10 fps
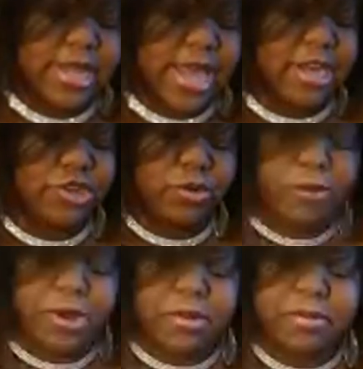in the astral
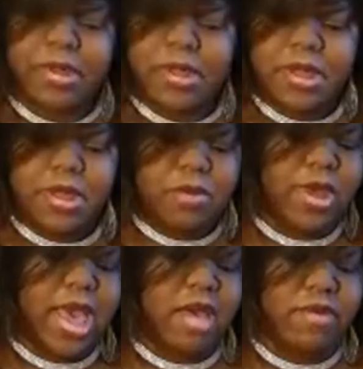realm.
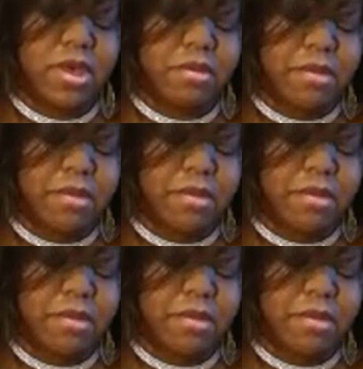We have here